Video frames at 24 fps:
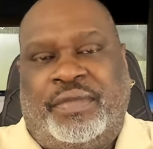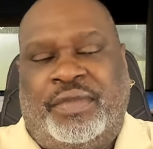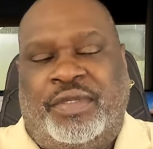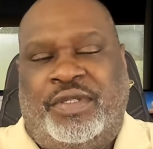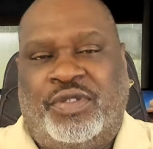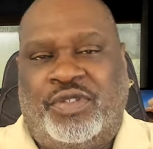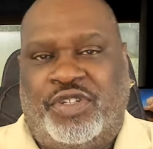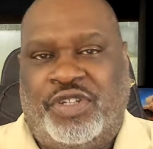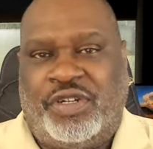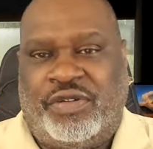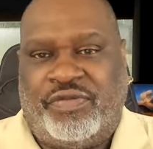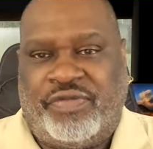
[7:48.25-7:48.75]

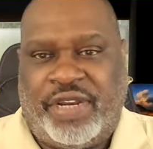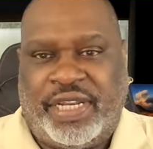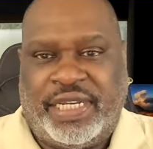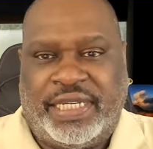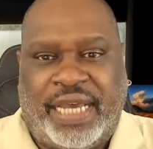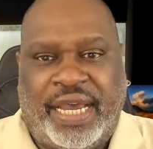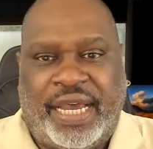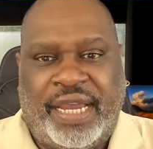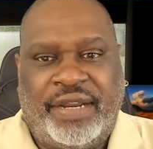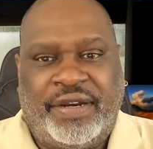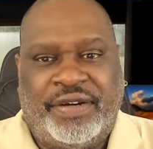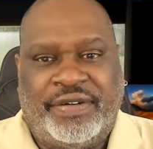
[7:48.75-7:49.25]
So it should have ranked
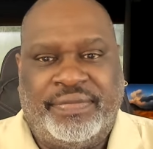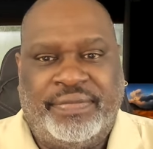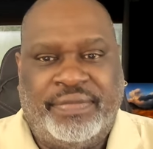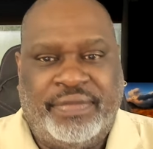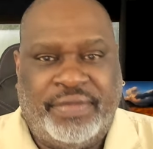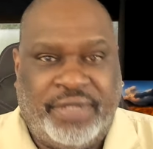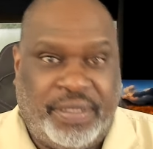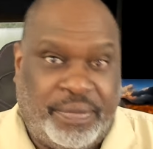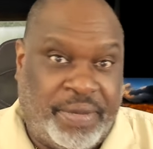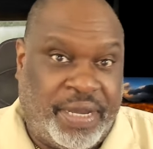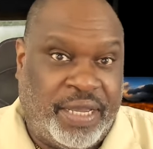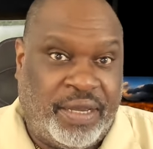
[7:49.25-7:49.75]
higher,
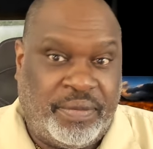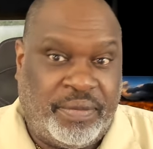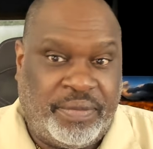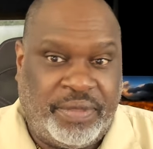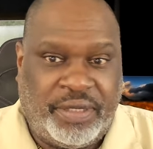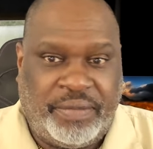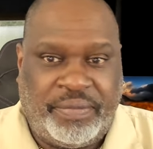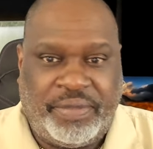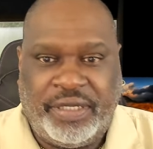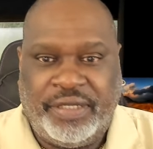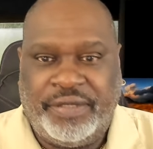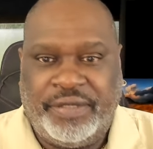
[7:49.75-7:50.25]
in my
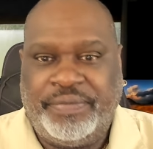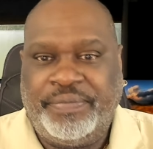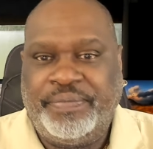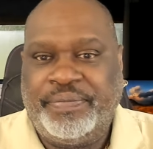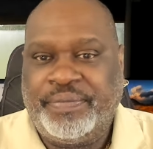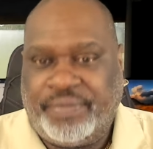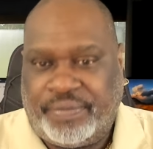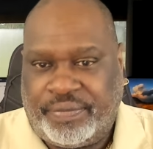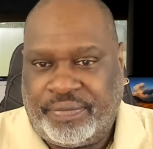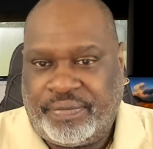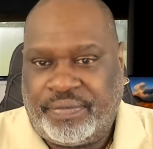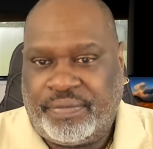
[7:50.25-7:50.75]
humble opinion.
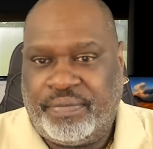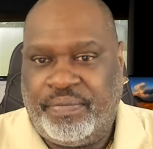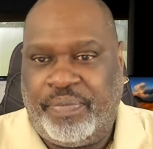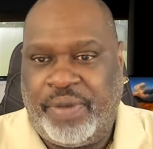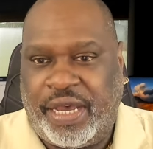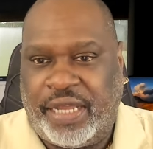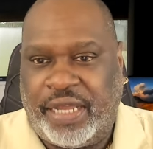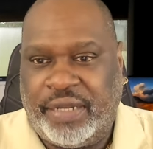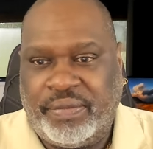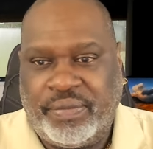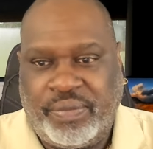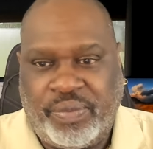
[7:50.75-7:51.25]

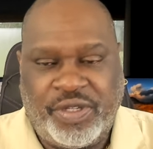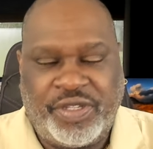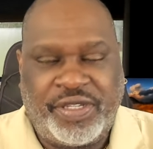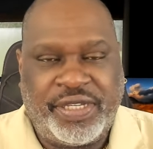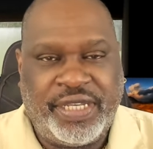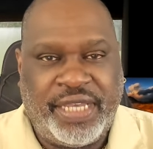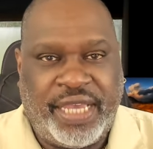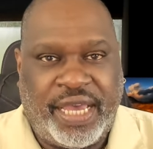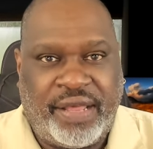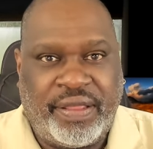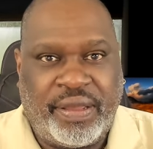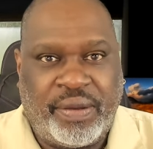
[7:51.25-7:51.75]
But we'll
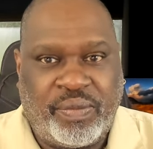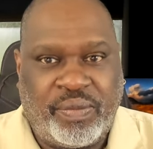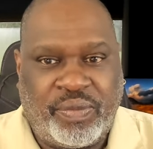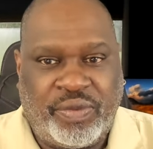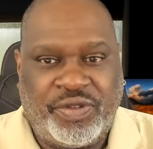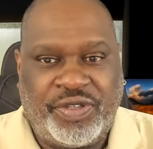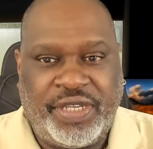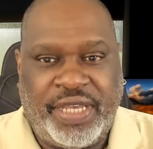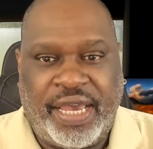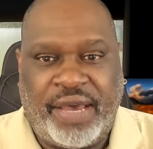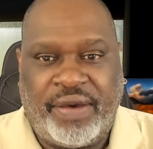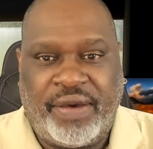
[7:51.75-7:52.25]
see how
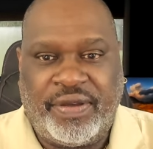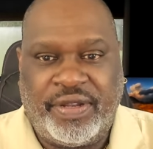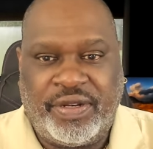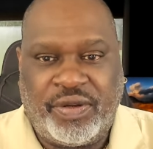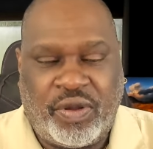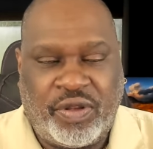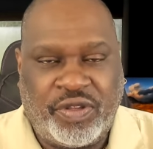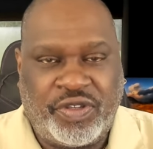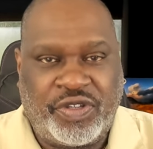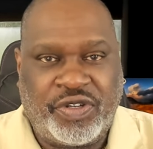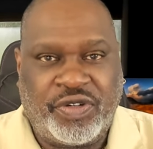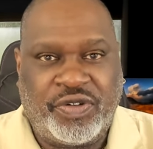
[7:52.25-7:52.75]
it
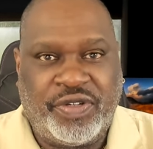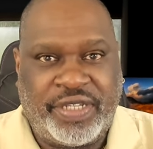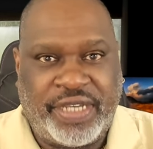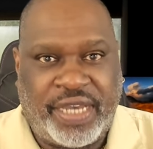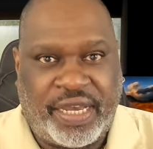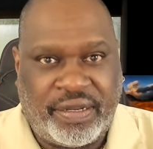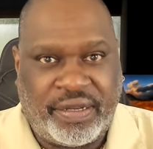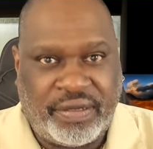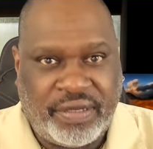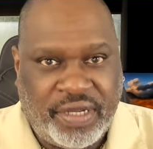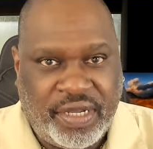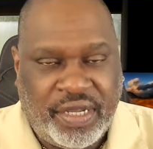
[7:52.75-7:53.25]
all turns
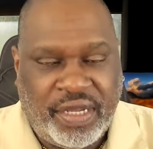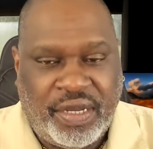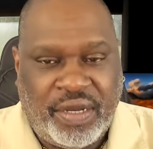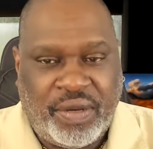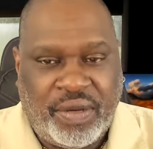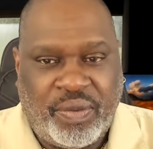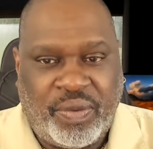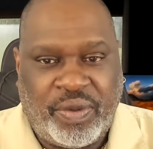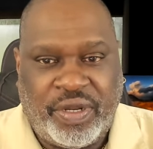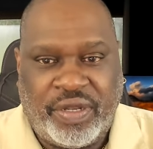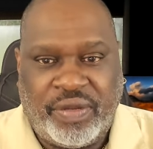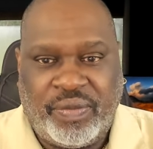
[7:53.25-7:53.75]
out
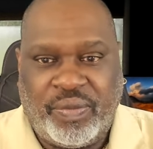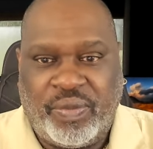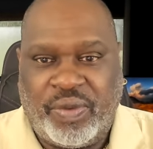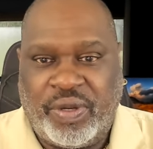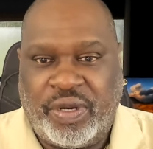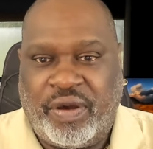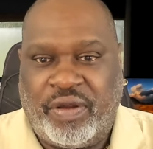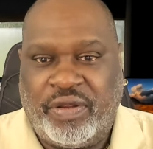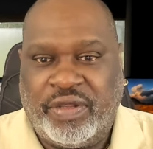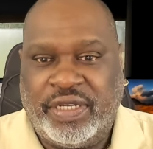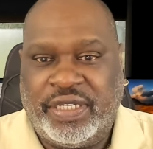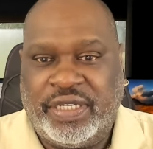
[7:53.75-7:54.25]
when
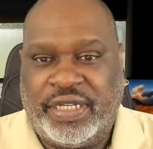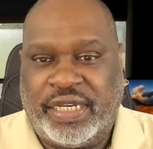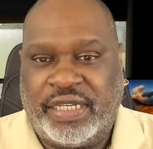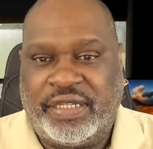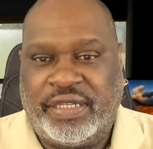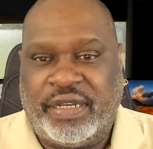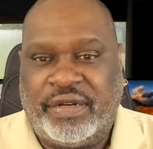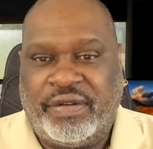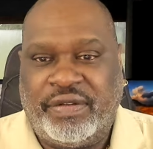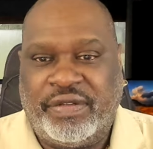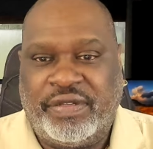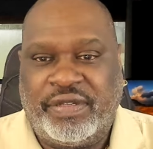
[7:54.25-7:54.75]
all the dust
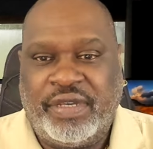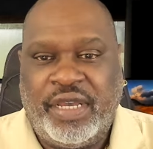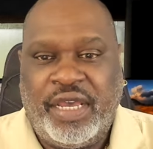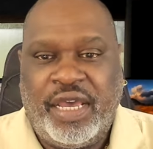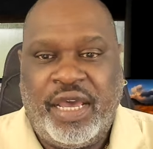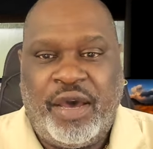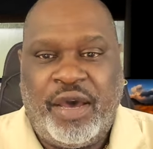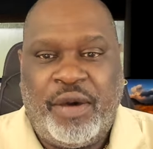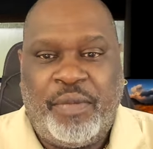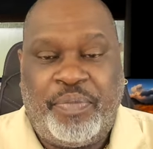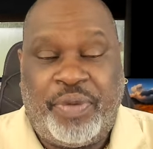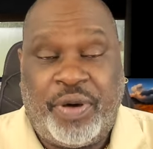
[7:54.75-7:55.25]
settles.
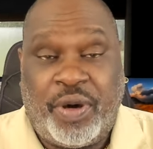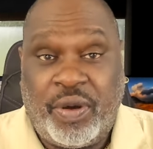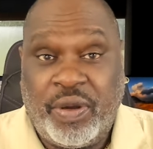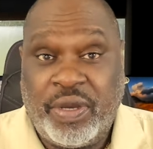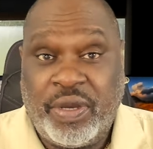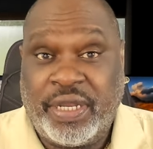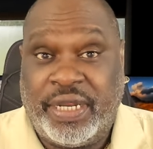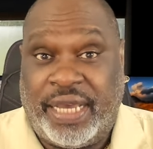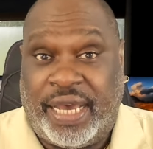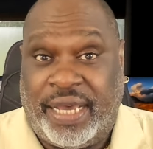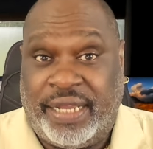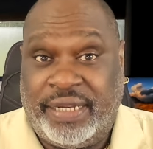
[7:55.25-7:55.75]

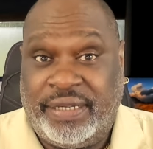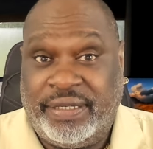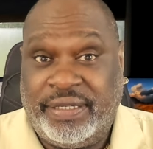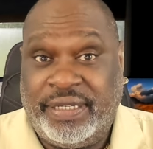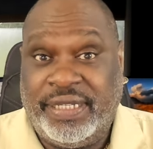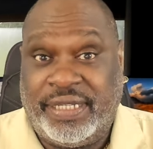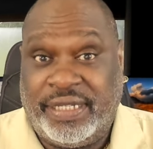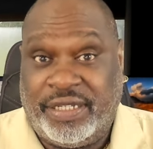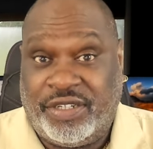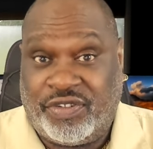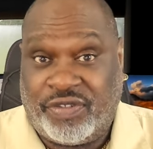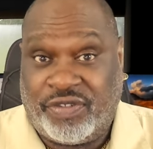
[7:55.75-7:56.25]
Polkadot
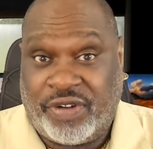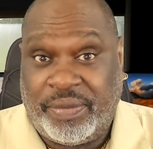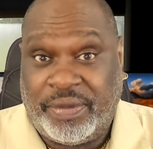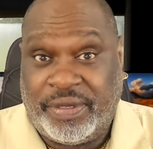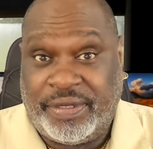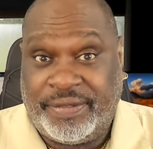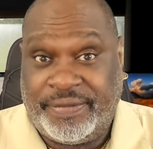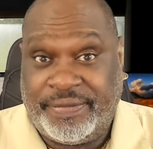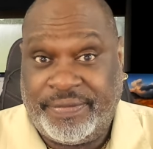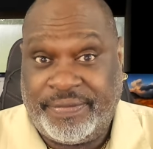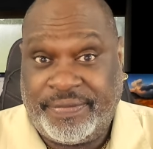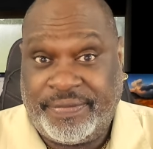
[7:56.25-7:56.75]
is in trouble.